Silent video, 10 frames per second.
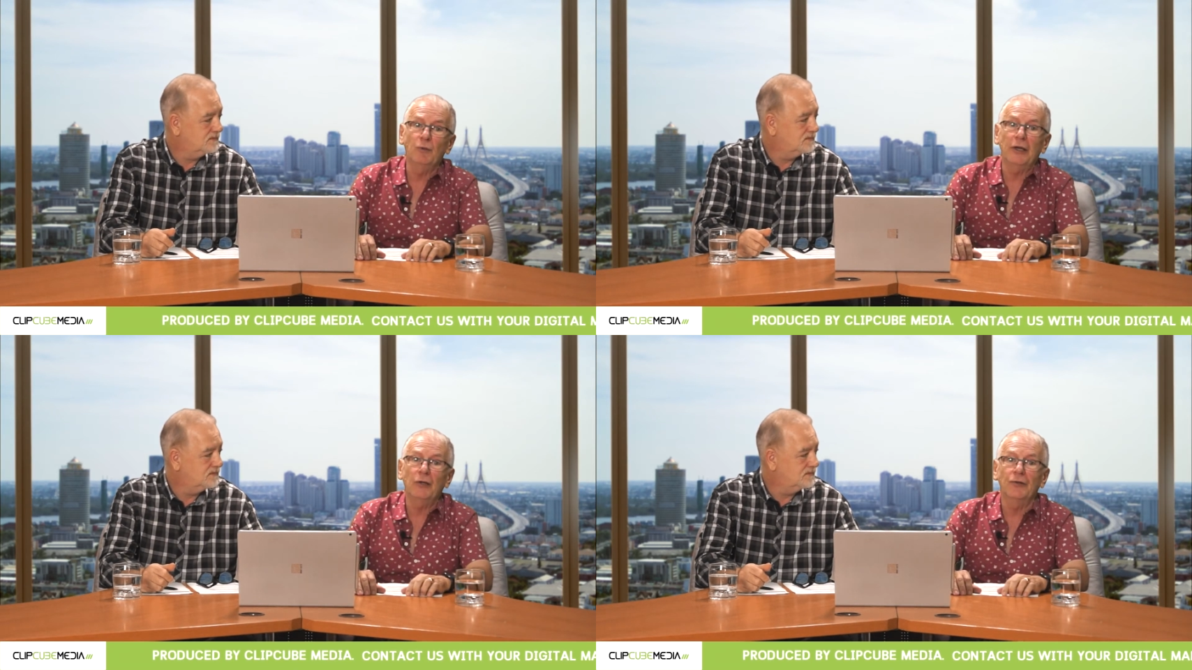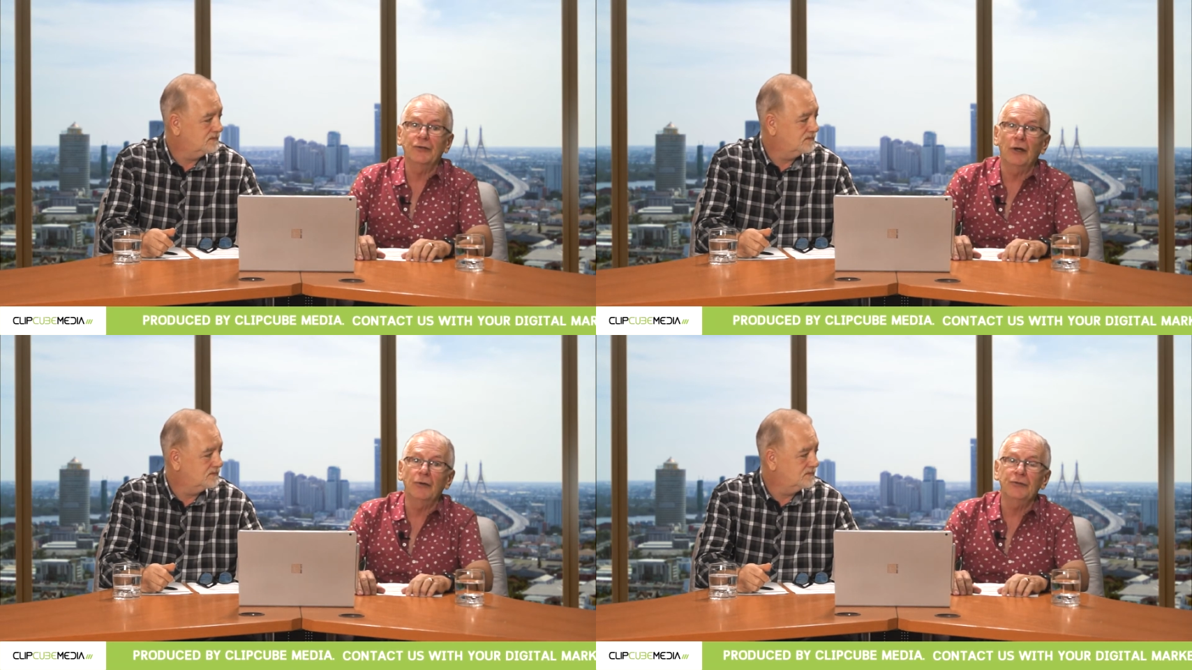Speaker 1: week or
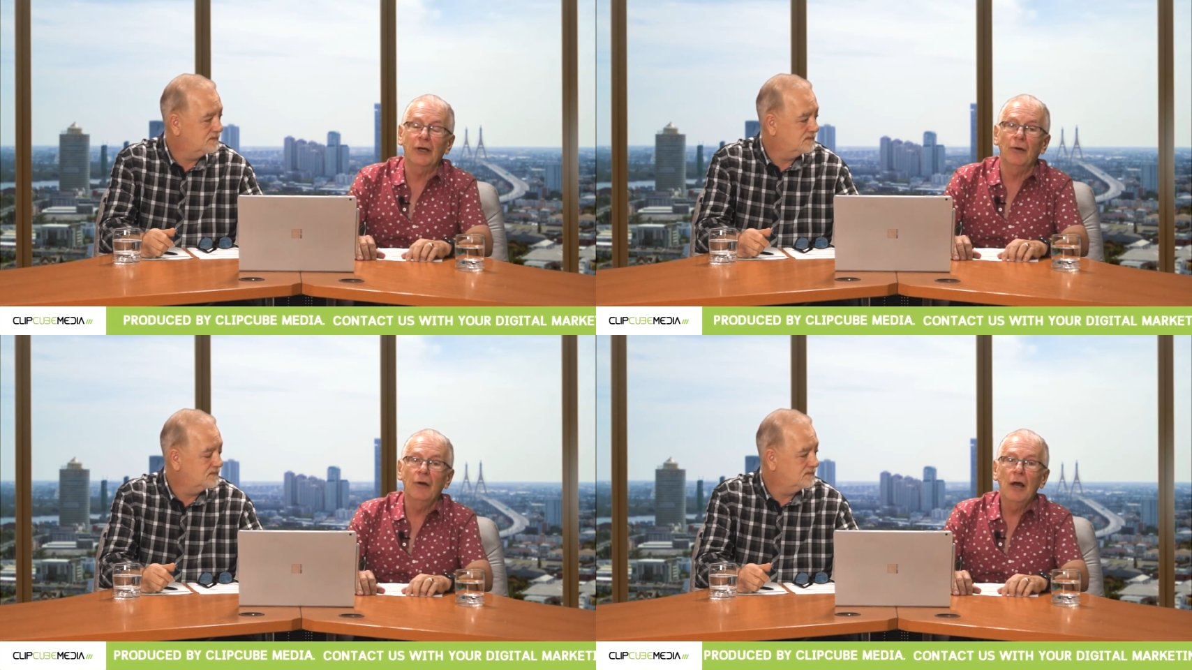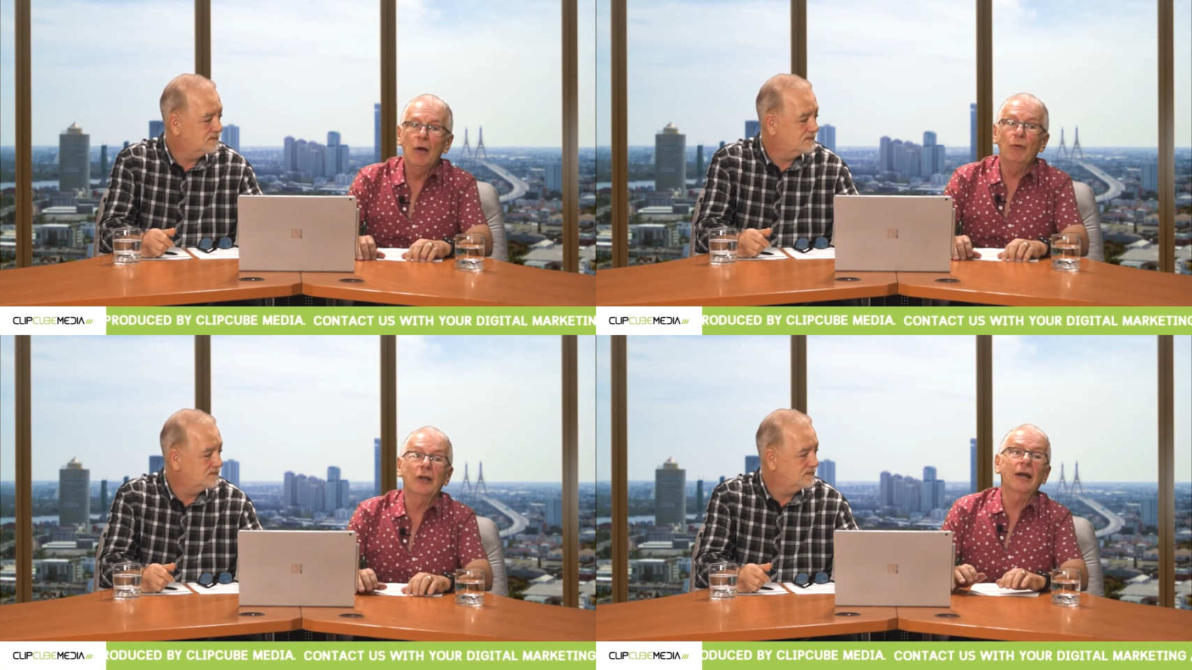so. So
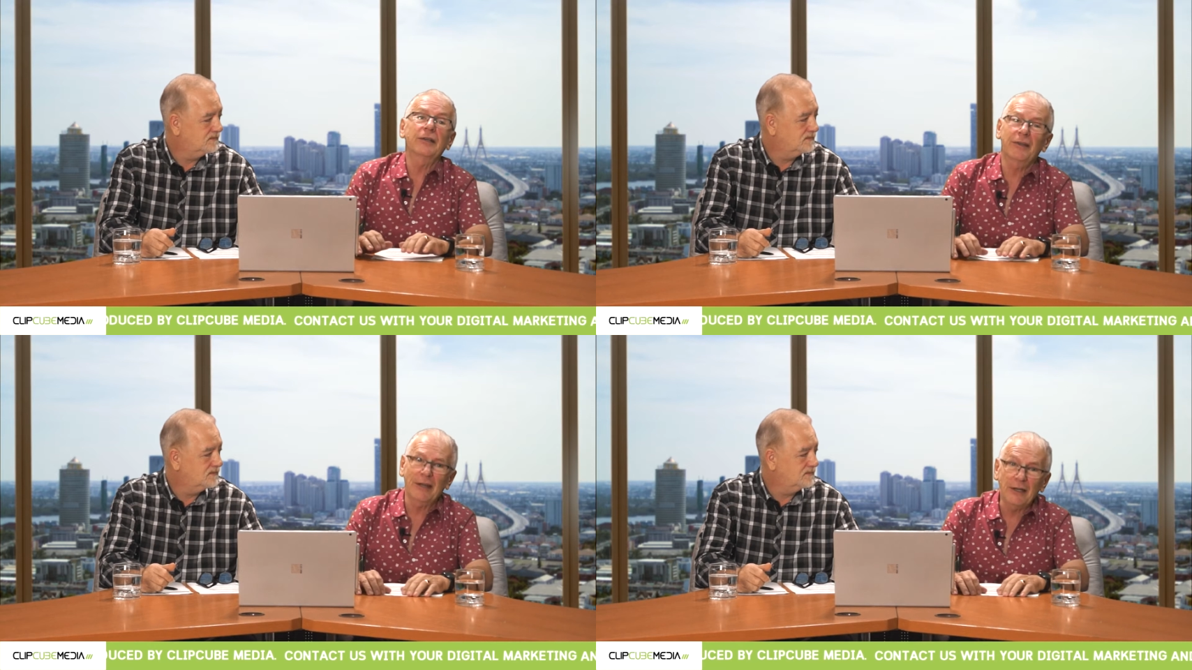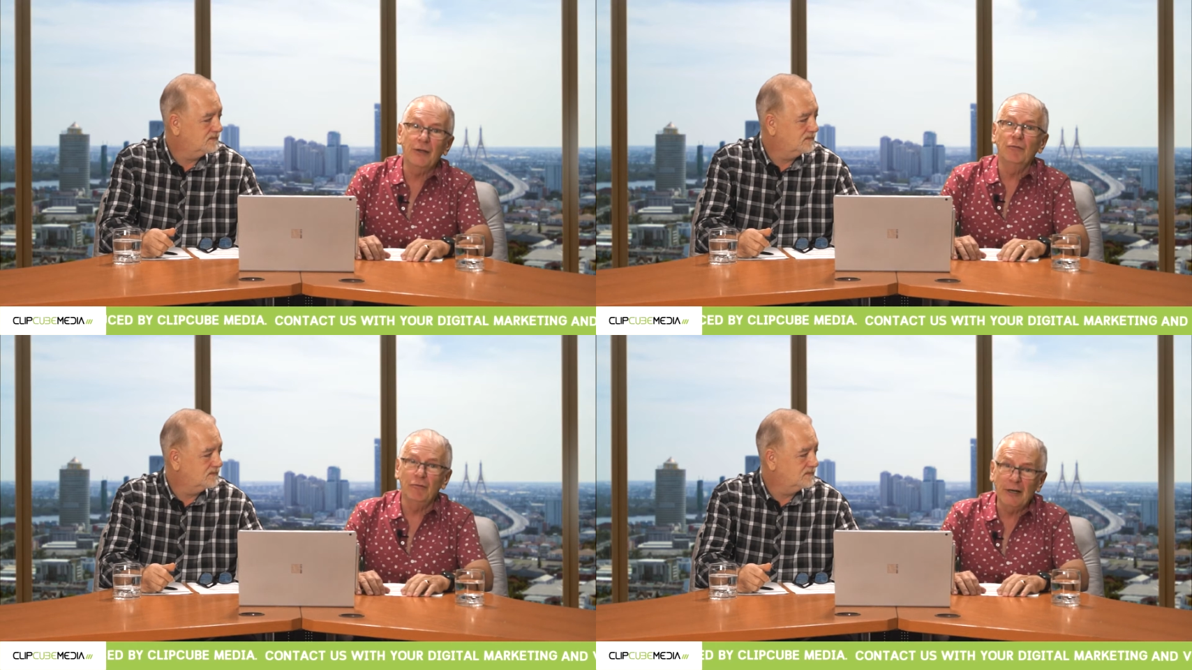we'd like to thank
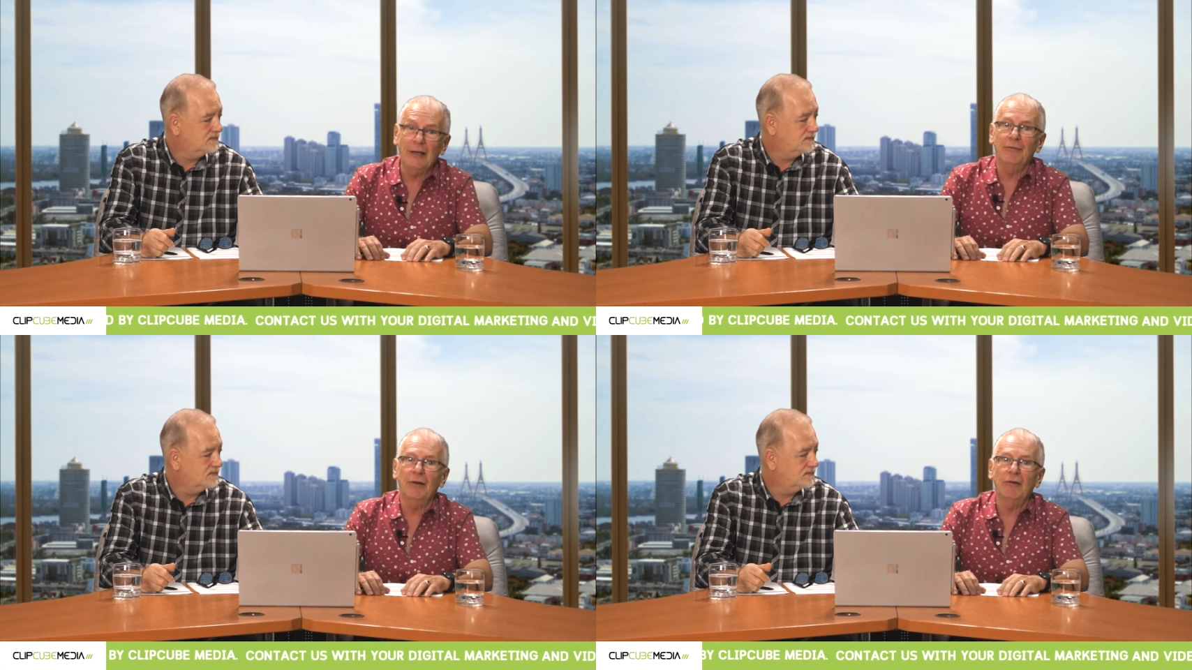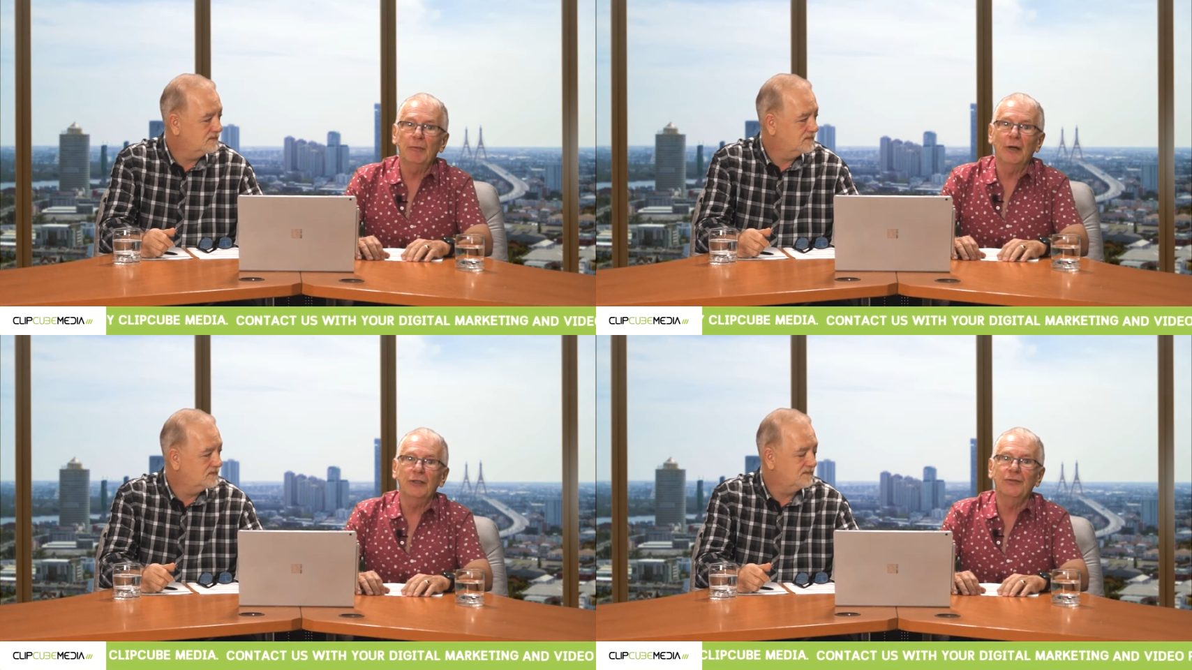you really very
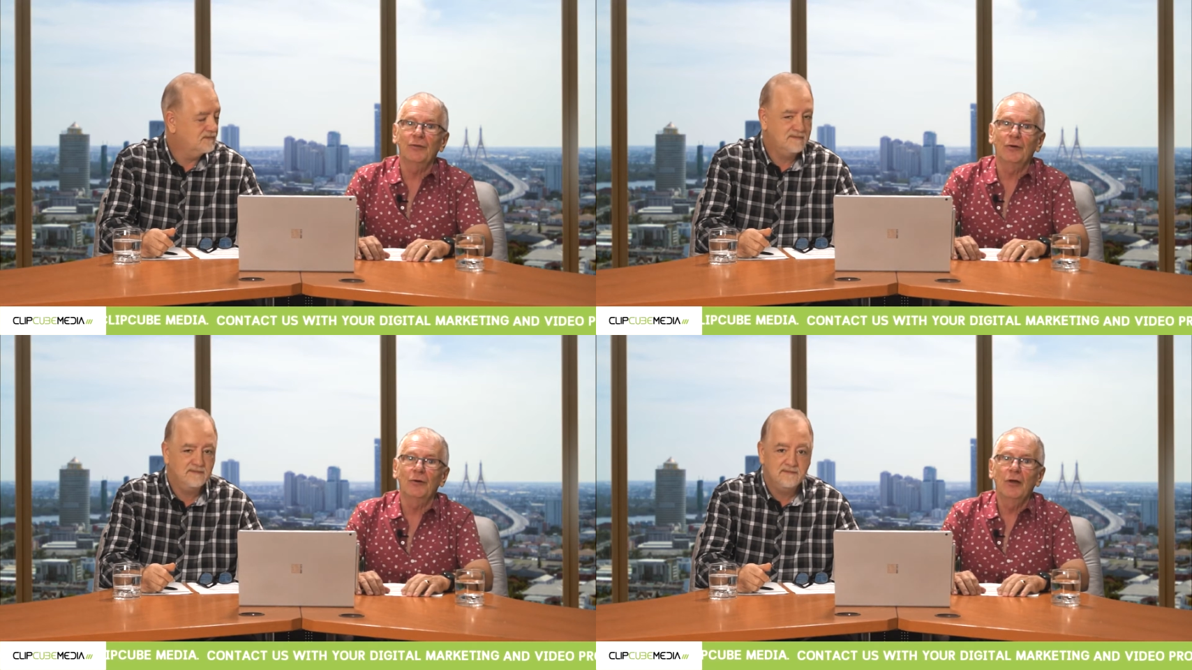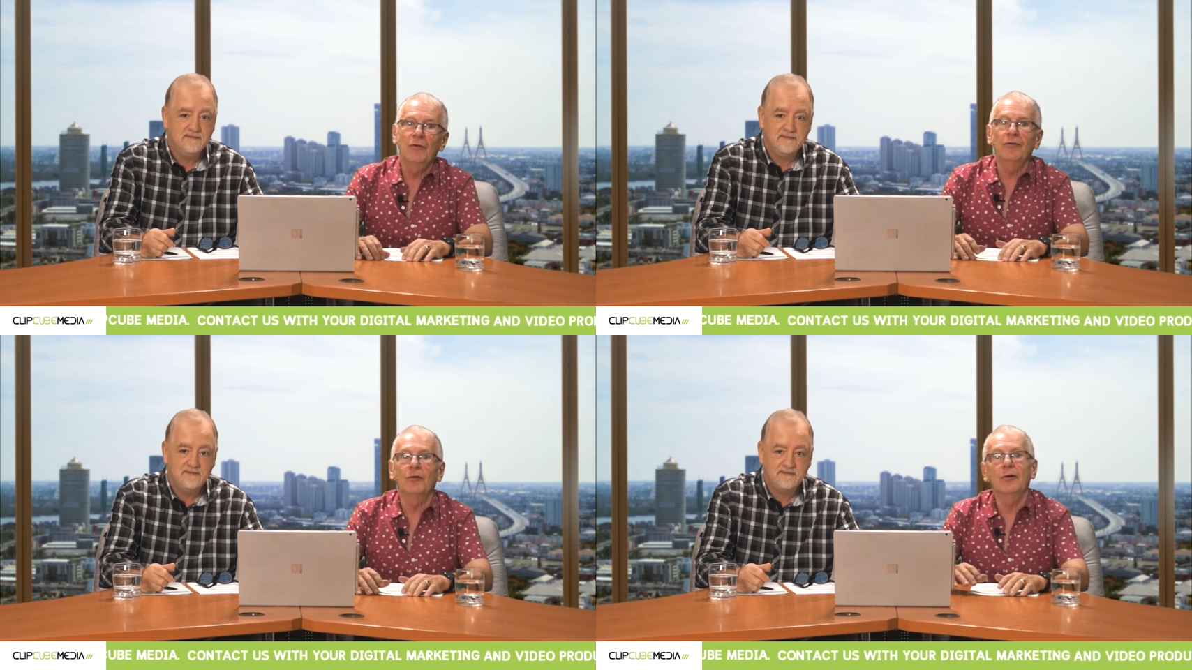much for
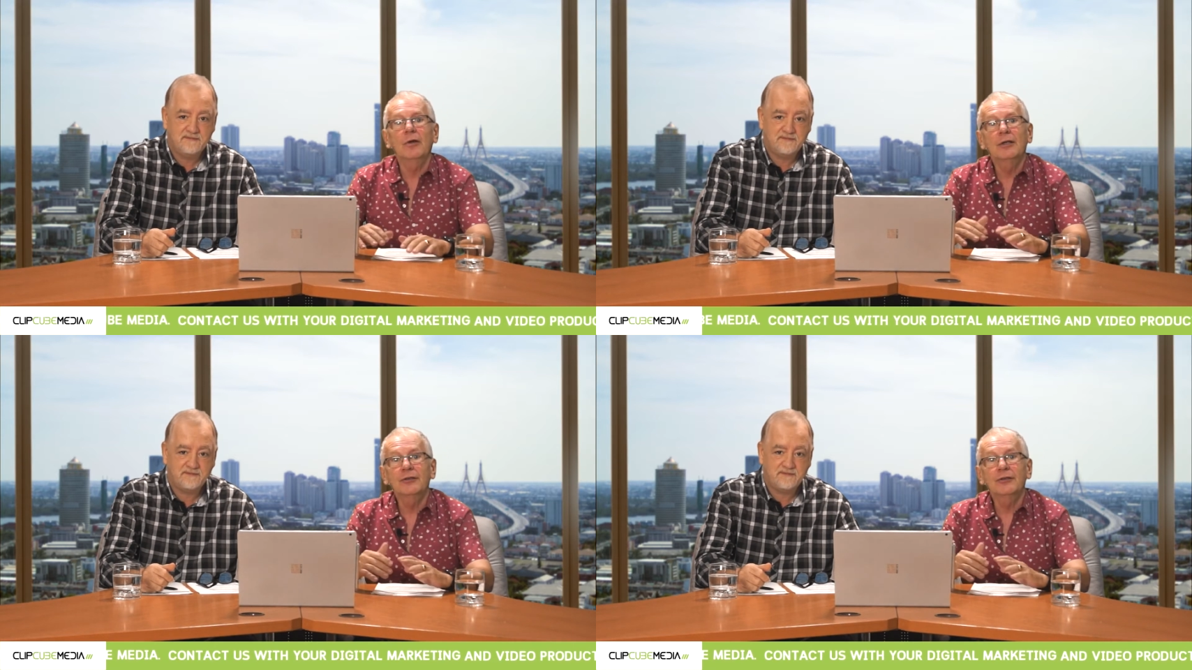for